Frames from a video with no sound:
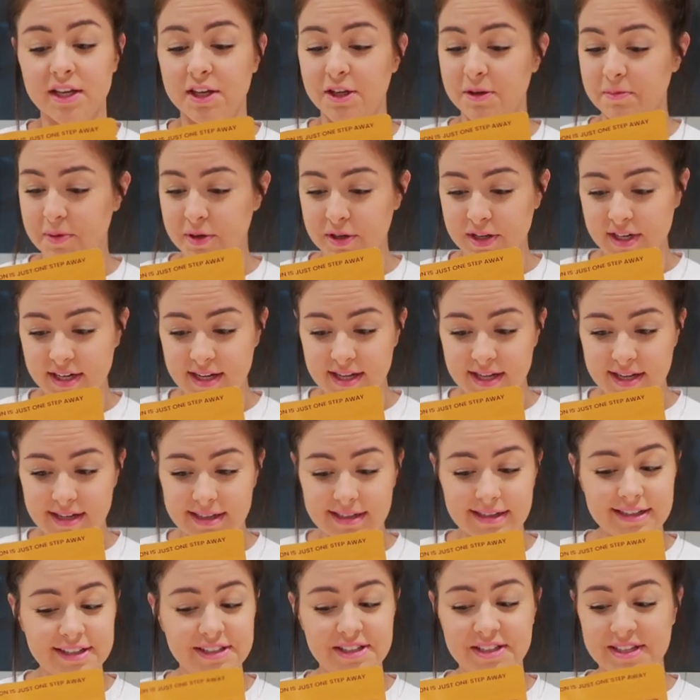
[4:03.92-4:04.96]
you put it
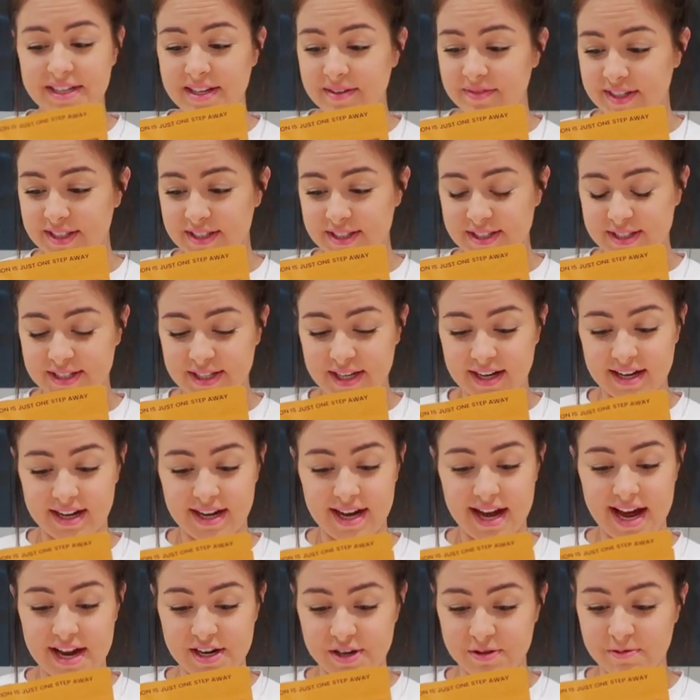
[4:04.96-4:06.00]
in, you give it a
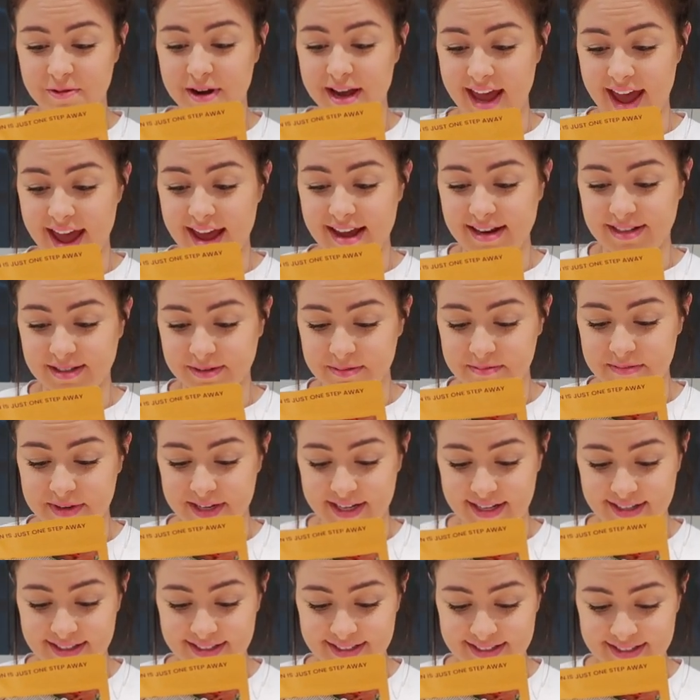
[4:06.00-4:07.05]
stir, and you wait 8
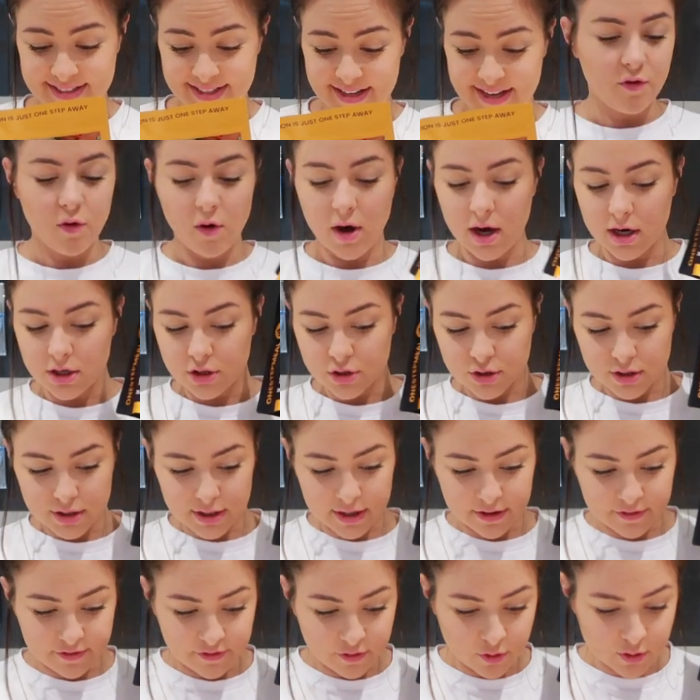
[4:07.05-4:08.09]
minutes.
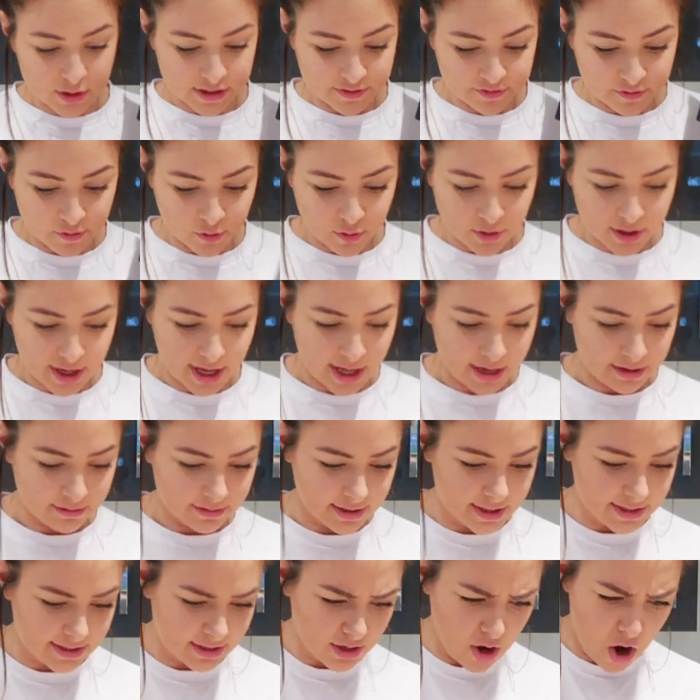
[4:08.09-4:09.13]
444 calories.